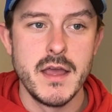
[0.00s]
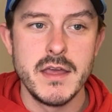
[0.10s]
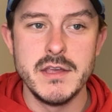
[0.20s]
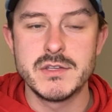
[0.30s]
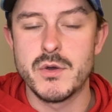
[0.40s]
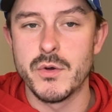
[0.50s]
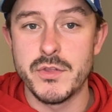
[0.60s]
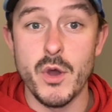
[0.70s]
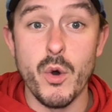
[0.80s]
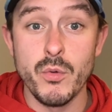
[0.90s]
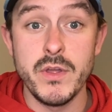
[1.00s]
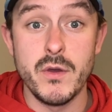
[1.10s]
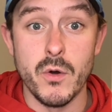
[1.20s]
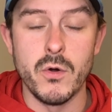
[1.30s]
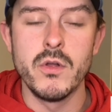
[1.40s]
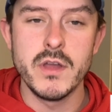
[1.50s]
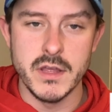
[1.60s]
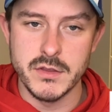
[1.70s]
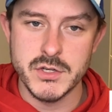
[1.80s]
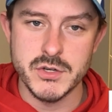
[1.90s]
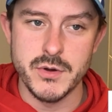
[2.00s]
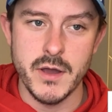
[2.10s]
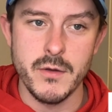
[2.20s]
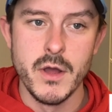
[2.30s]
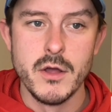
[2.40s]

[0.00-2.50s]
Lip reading: He scored the only goal in the shootout.